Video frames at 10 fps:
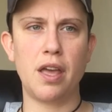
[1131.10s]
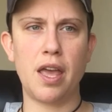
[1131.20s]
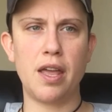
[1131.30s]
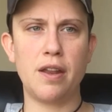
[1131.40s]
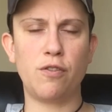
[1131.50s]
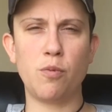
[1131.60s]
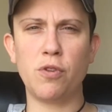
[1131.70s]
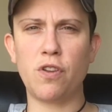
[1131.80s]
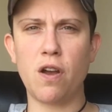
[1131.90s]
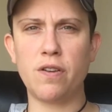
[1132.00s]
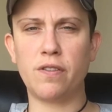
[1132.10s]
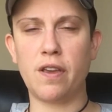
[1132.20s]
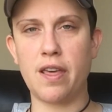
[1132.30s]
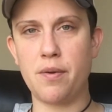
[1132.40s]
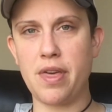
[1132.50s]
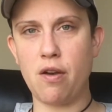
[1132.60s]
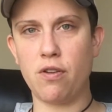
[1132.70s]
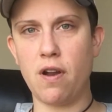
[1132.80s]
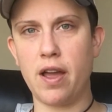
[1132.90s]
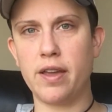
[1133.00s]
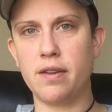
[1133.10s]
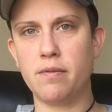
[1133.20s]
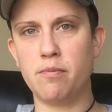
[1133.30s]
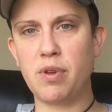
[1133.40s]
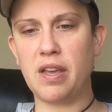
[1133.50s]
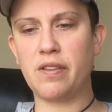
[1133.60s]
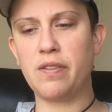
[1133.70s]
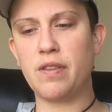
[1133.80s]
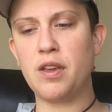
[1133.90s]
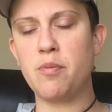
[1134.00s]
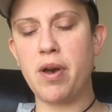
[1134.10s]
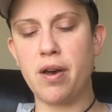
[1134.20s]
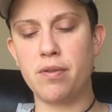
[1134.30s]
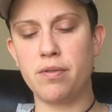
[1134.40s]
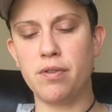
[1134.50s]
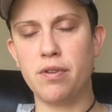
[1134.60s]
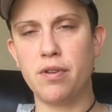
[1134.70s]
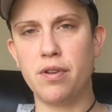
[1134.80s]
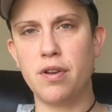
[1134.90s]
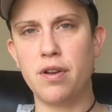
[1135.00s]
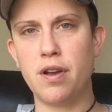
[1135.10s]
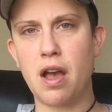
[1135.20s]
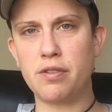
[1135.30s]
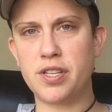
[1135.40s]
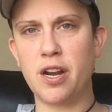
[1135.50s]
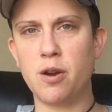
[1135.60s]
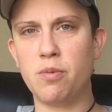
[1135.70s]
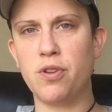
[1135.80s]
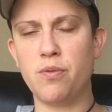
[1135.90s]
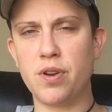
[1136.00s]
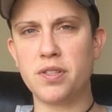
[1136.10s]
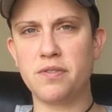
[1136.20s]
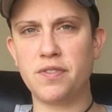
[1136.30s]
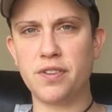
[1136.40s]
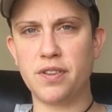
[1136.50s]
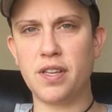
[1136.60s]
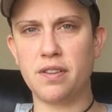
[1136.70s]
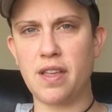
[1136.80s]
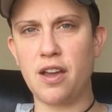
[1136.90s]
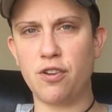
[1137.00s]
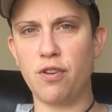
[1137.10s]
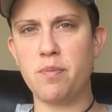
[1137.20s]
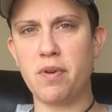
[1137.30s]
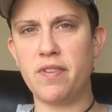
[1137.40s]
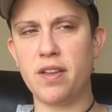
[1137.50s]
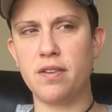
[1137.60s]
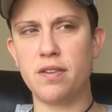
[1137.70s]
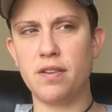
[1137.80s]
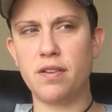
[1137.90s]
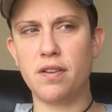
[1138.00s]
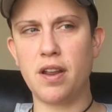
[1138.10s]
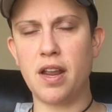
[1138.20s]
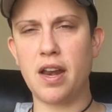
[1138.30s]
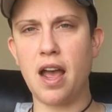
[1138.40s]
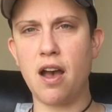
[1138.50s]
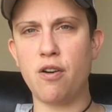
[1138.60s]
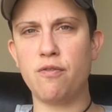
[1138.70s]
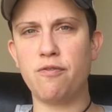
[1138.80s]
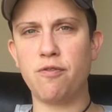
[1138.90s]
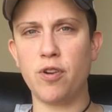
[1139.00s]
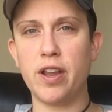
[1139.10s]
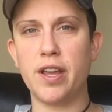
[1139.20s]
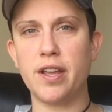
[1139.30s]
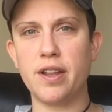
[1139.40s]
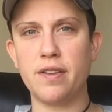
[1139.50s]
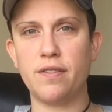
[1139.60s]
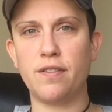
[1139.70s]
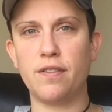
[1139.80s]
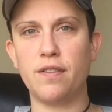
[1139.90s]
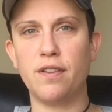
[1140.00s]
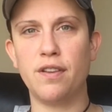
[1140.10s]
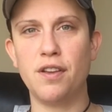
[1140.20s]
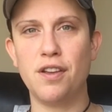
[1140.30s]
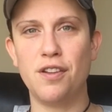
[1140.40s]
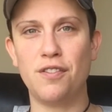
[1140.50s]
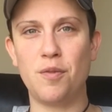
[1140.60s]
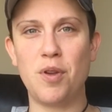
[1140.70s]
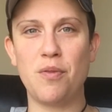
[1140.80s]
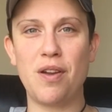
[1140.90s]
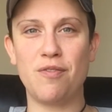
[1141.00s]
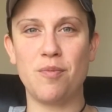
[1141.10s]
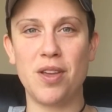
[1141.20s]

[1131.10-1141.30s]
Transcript: And it's almost hard to say that without crying, because I think about how terrible it was feeling that grip of it and how freeing it is to be away from